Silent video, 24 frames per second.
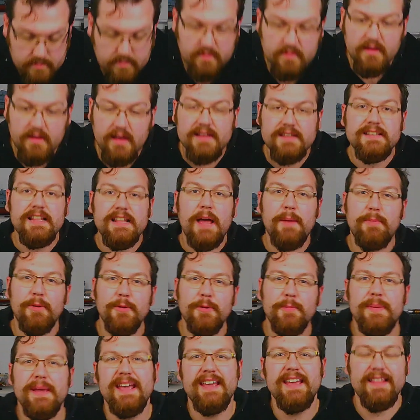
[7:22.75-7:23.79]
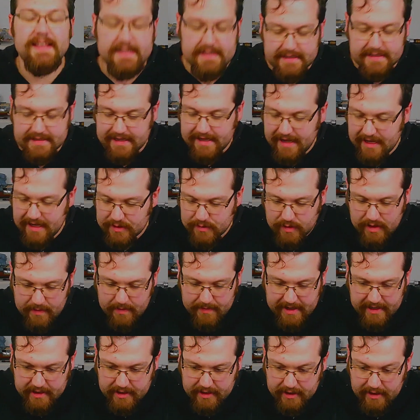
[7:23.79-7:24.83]
It's like a Blue Peter, this, isn't it? Here's one I
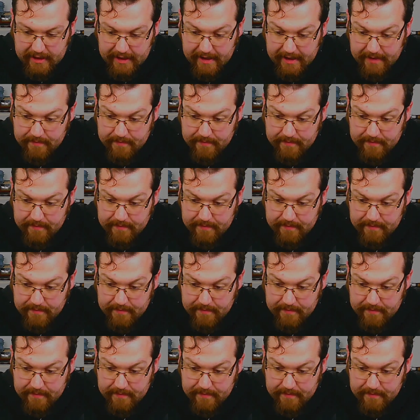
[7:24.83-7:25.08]
made earlier.